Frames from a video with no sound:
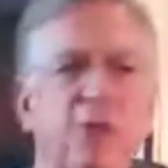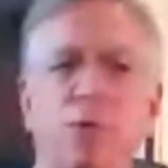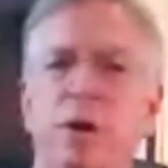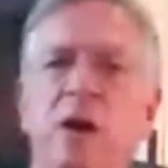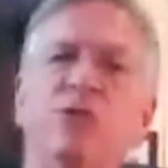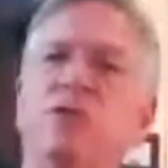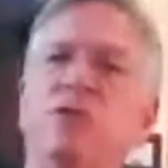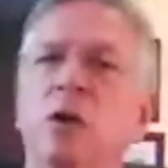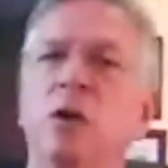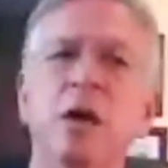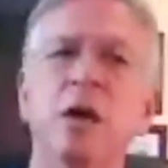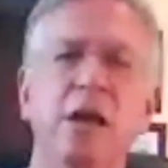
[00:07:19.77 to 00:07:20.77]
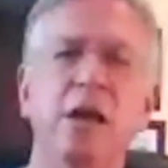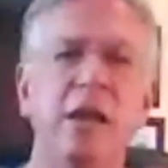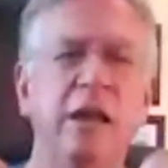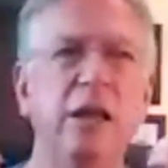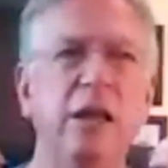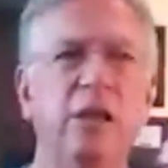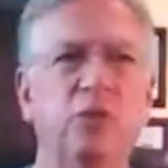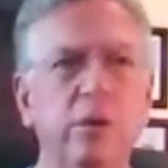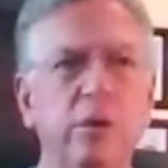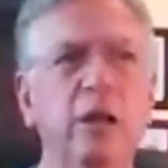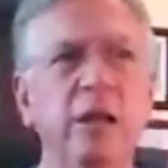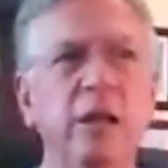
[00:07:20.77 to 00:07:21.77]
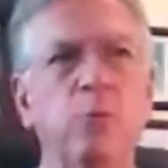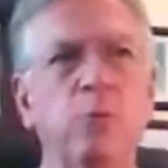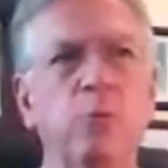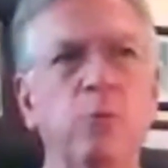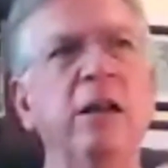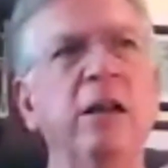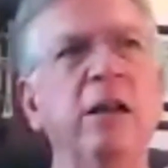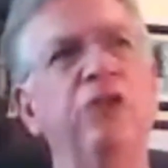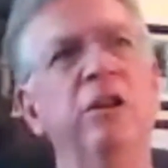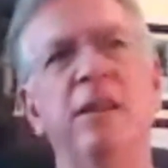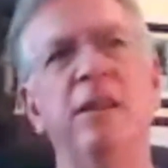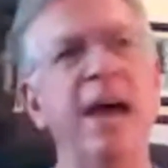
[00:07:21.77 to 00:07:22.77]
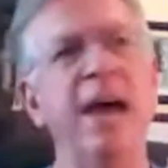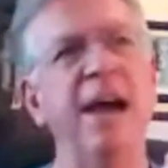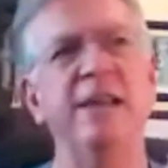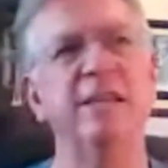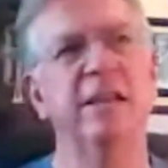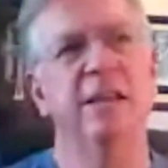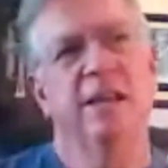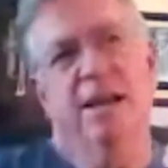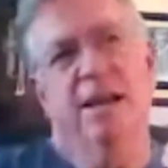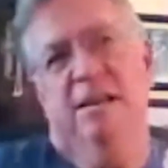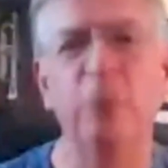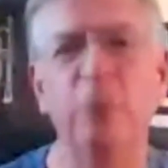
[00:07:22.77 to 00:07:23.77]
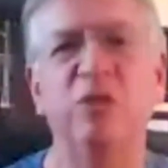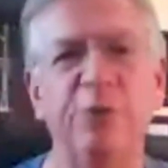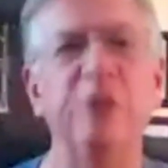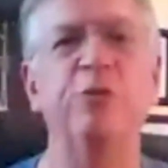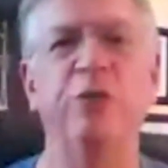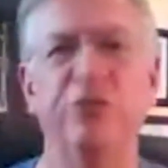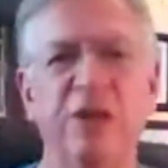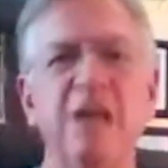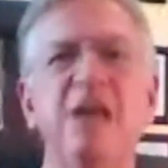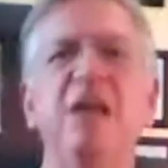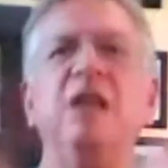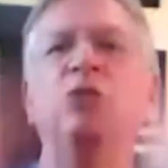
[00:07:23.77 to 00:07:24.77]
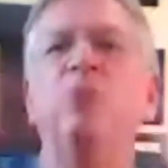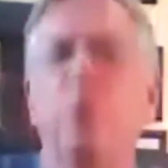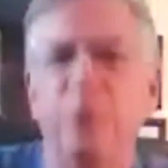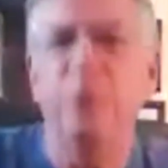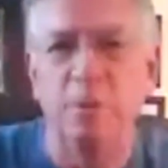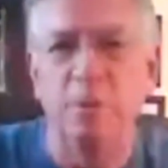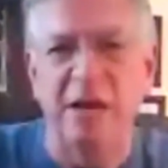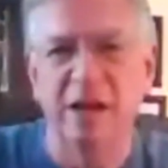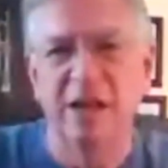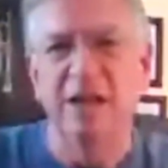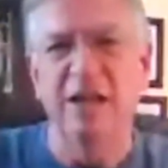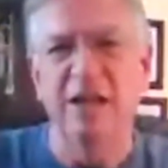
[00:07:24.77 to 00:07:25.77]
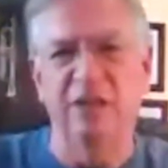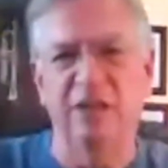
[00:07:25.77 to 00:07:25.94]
and whatever else. So it's really a recognition that my own self-interest is fulfillment.